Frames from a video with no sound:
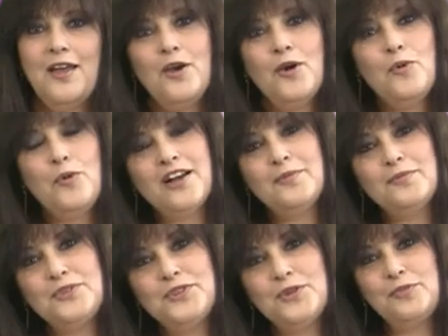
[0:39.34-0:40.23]

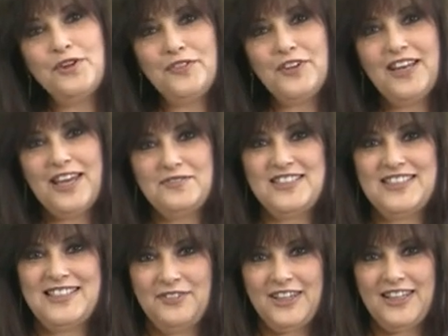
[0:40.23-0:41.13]
Welcome to A Beautiful Life
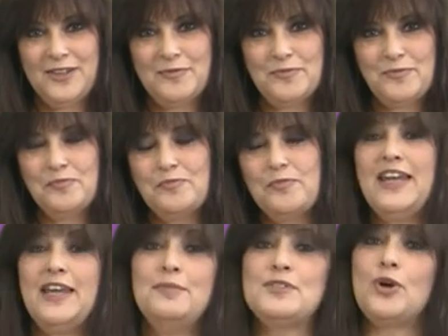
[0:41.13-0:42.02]
TV. My
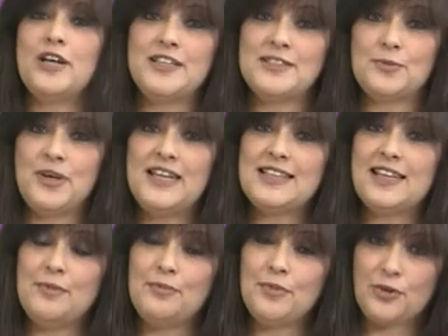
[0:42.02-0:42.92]
name is Ronnie Swais,
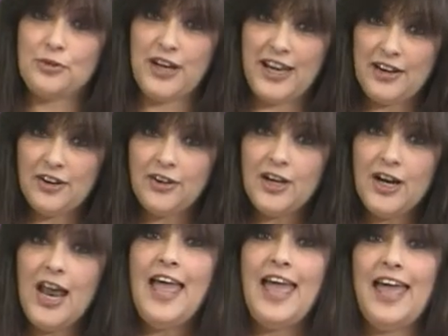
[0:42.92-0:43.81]
and I'm the creator
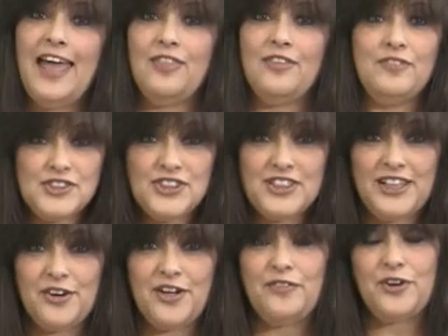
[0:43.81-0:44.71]
and the
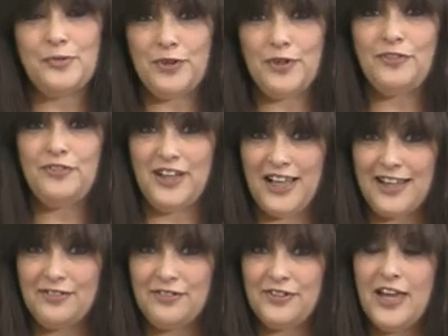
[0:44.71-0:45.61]
visionary for A Beautiful
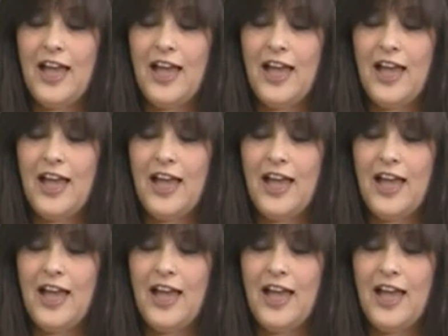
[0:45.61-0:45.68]
Life.